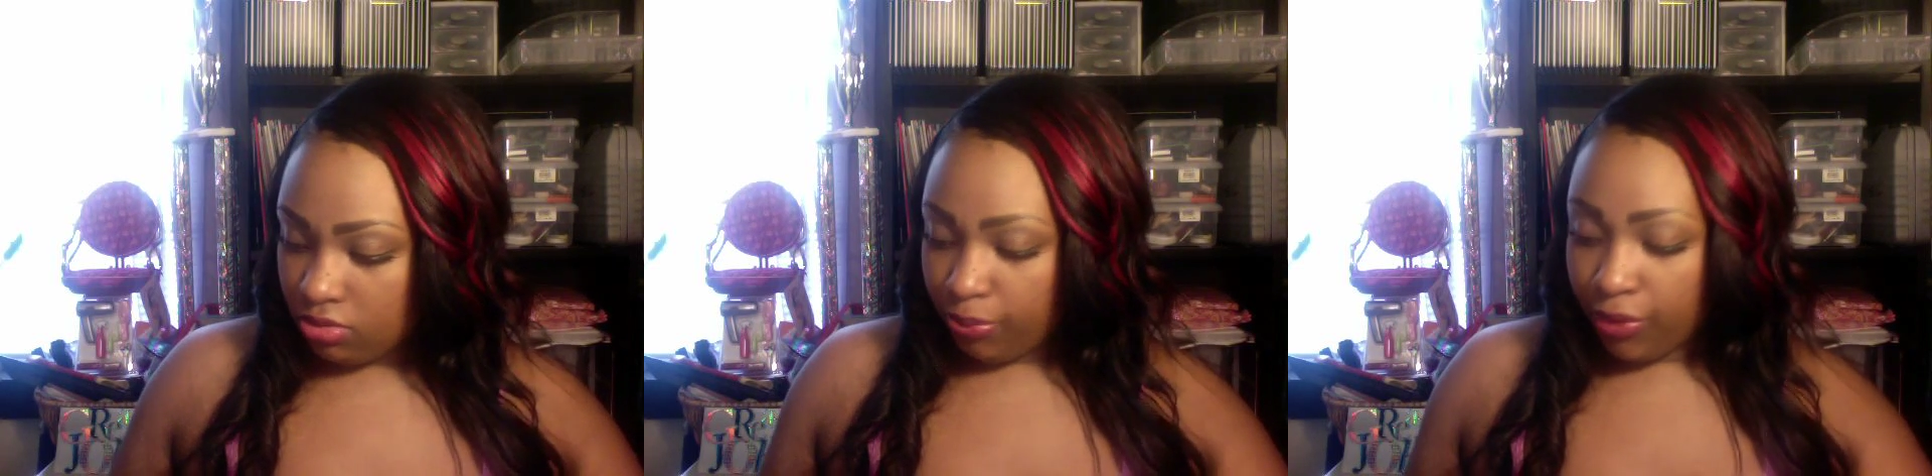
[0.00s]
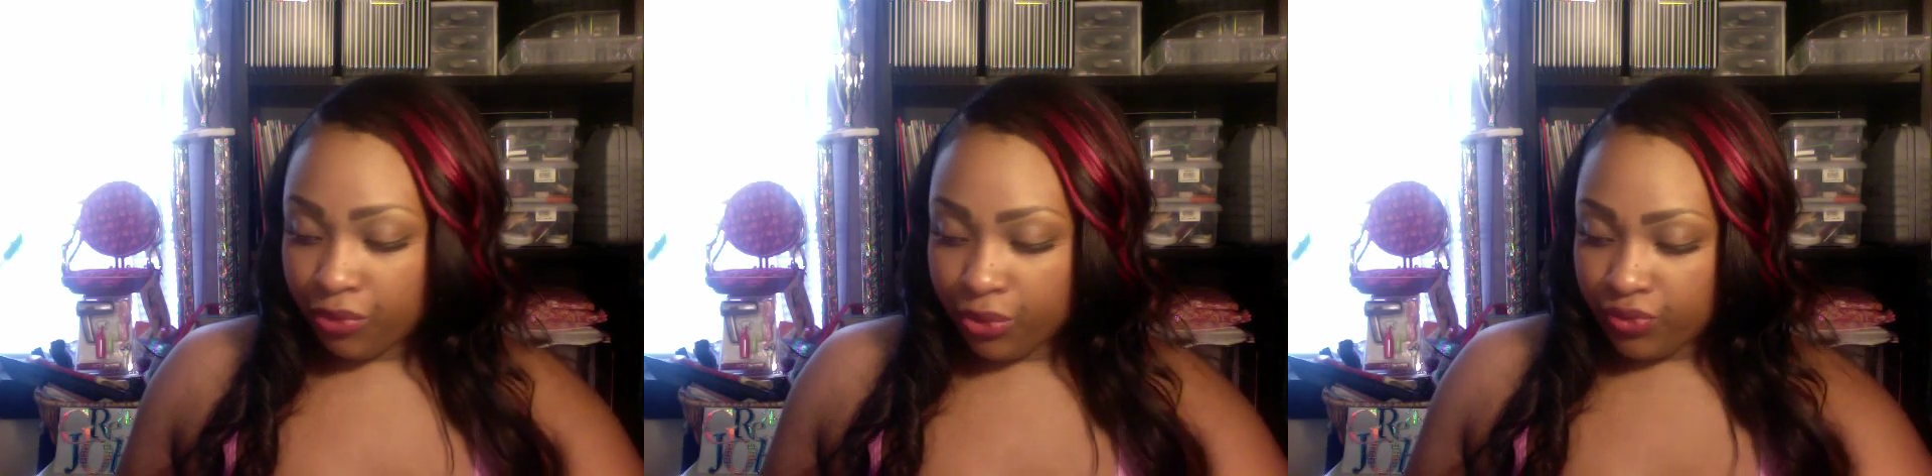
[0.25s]

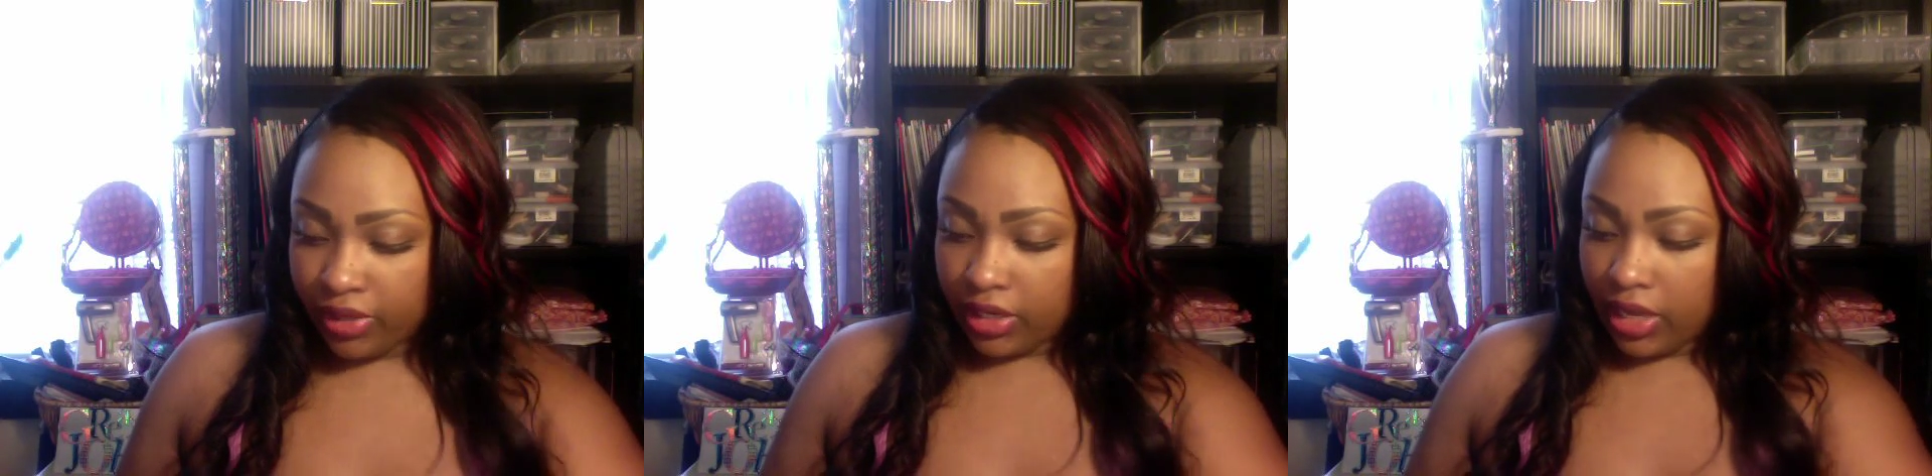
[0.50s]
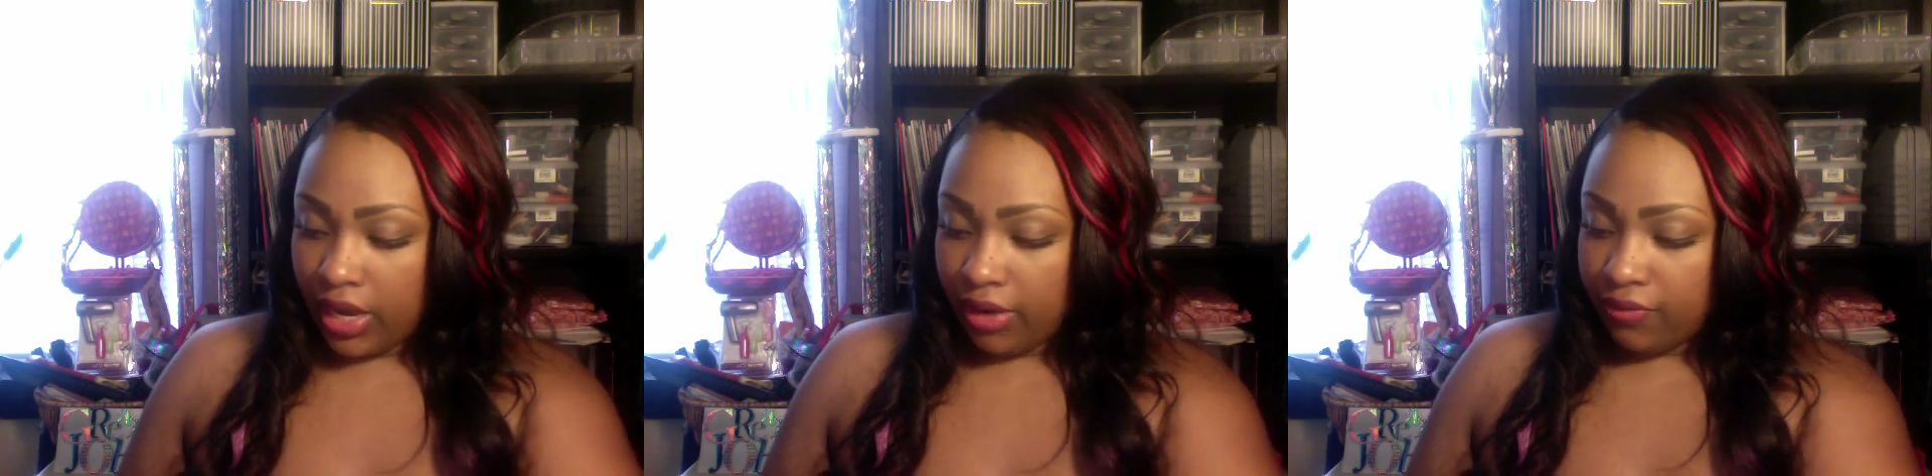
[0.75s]
Peruvian
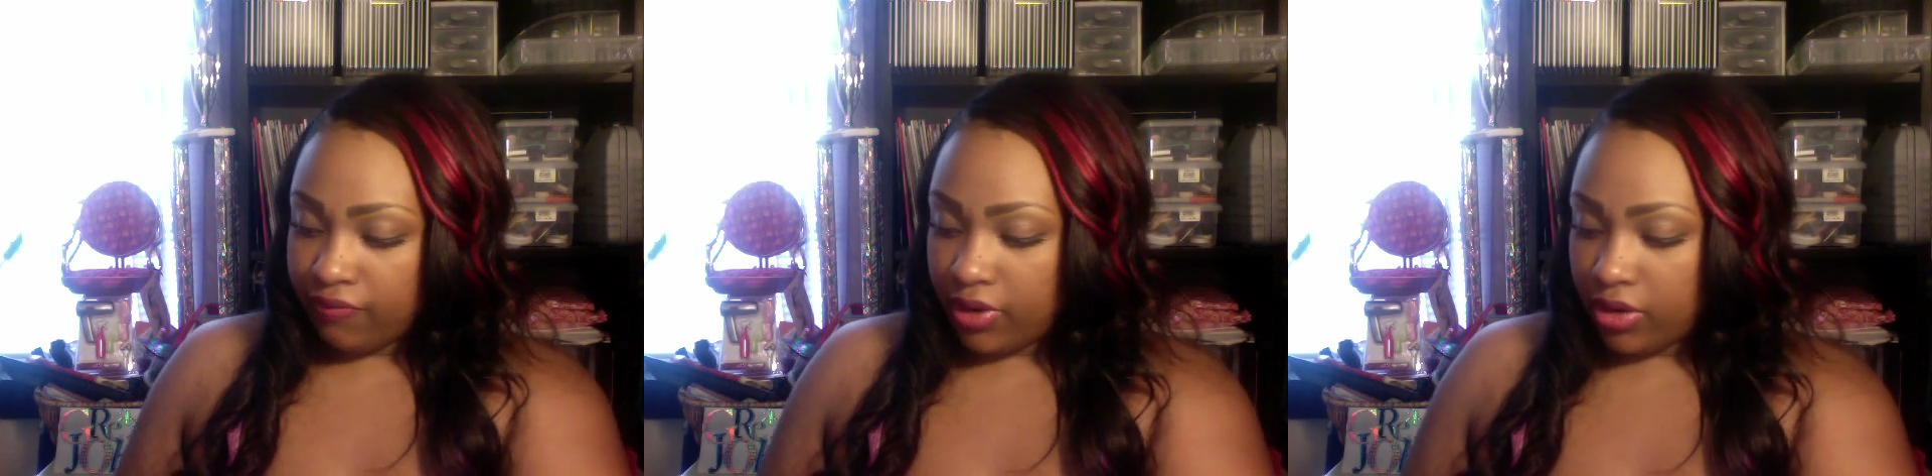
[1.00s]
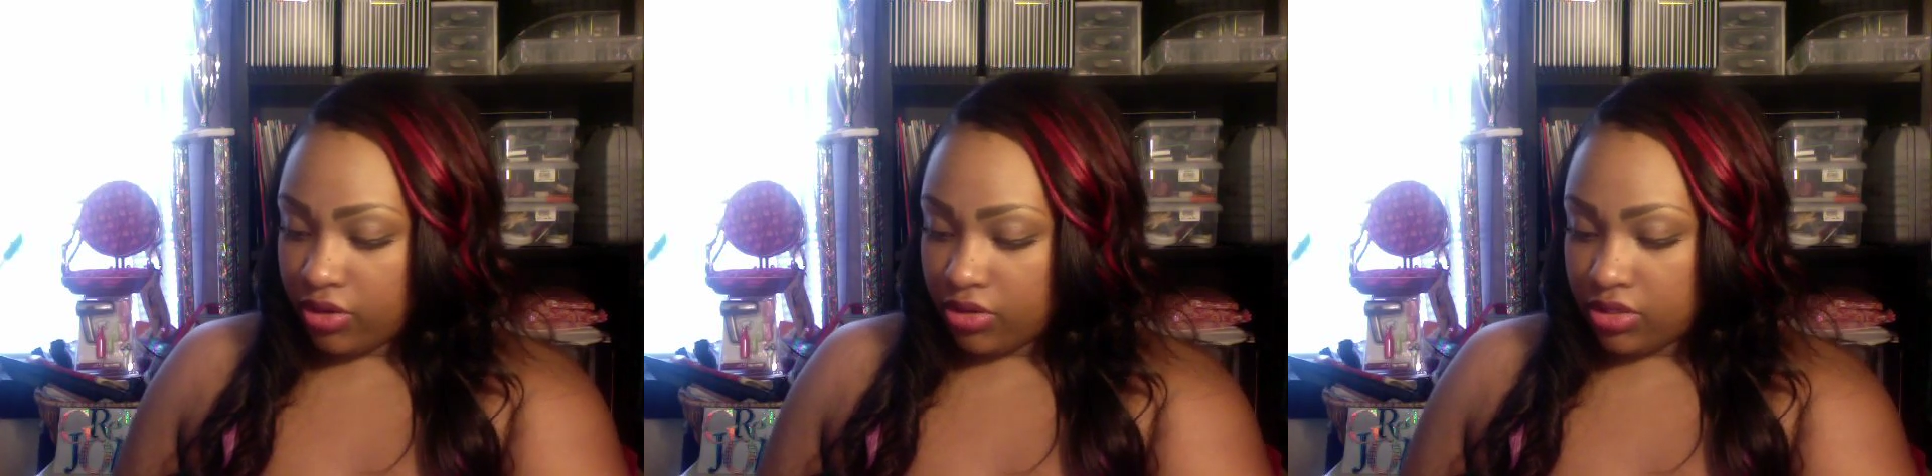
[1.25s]
hair
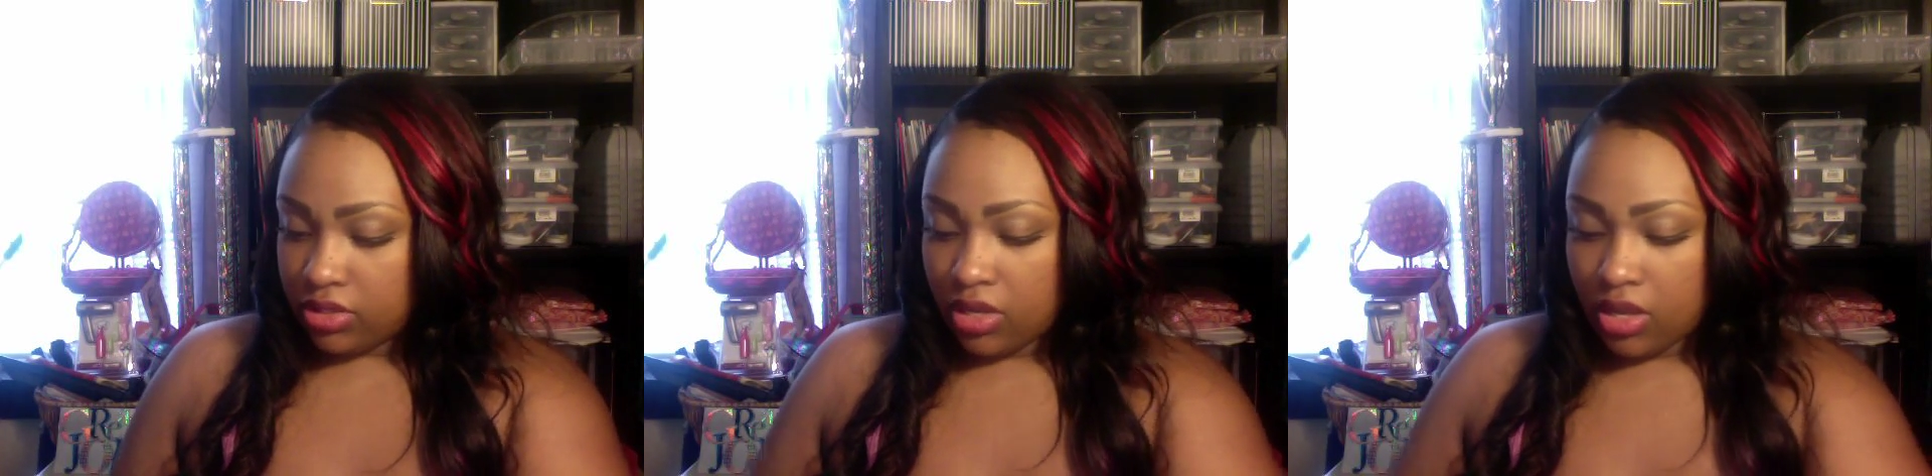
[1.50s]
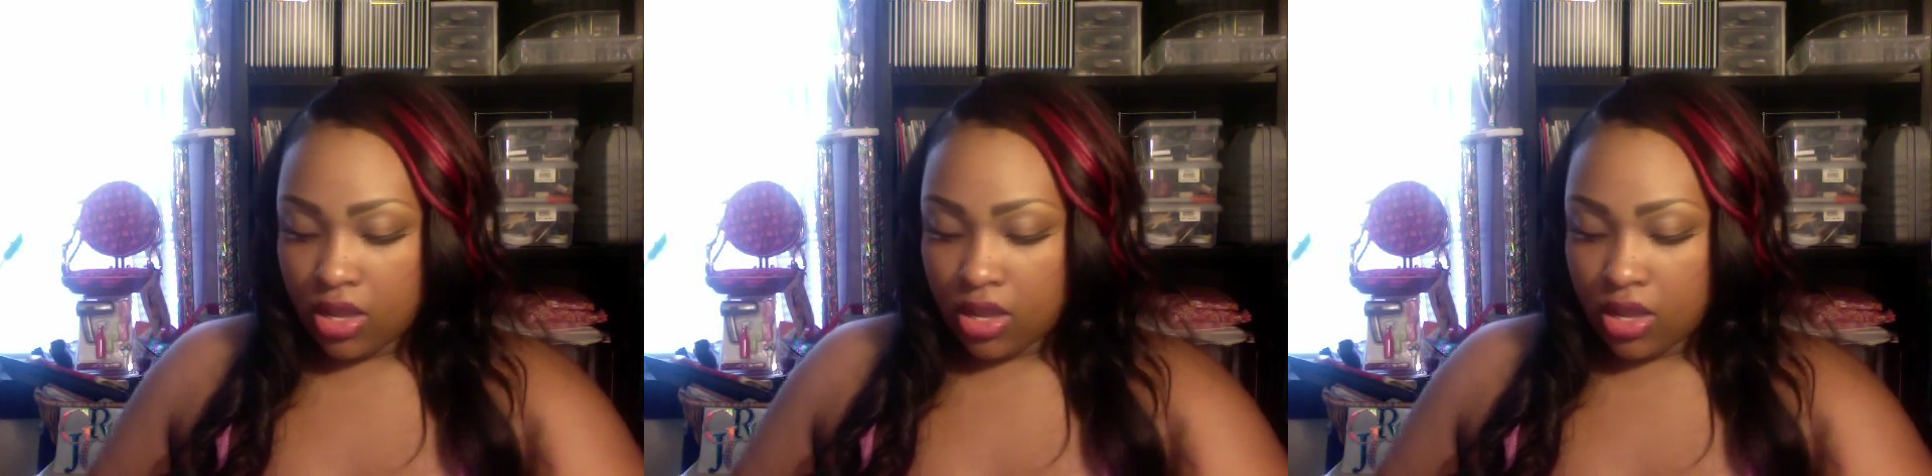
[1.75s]
first.